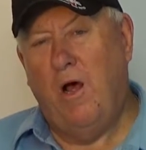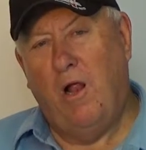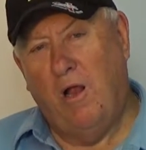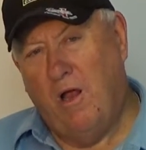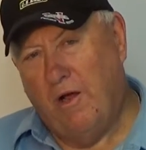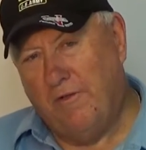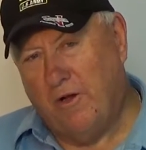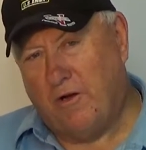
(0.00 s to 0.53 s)

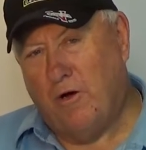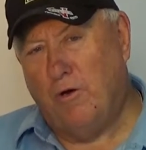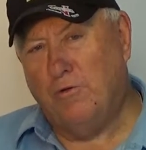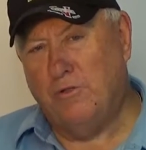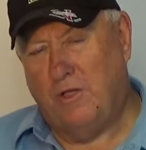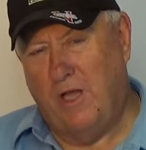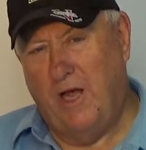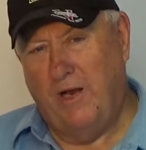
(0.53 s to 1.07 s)
along the
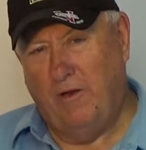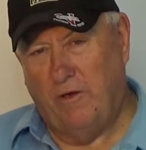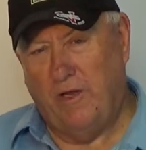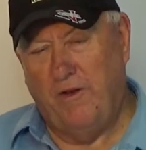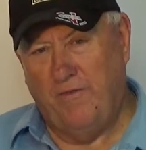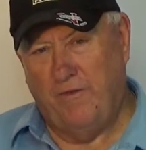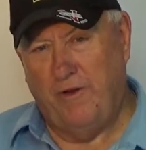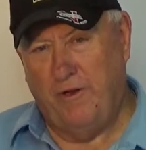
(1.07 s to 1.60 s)
coastline
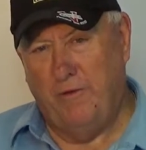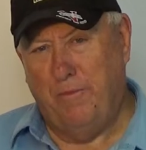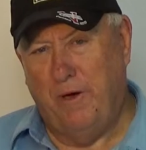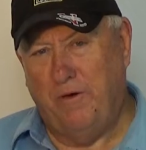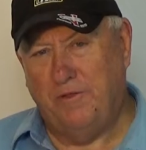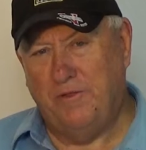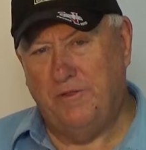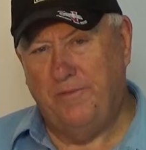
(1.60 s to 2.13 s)
looking for
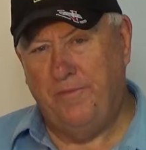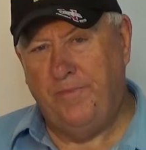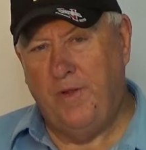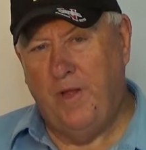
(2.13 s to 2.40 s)
U-boats.